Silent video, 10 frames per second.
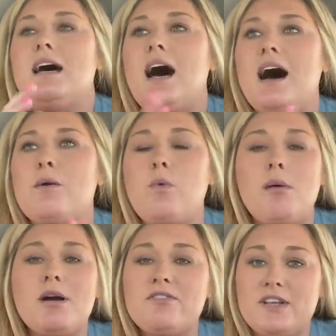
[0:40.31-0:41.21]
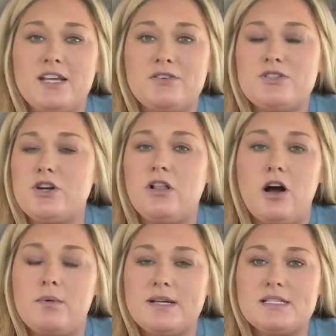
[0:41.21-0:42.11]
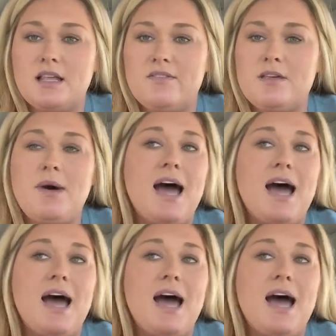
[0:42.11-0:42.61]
Uh, Walmart videos, y'all always love them.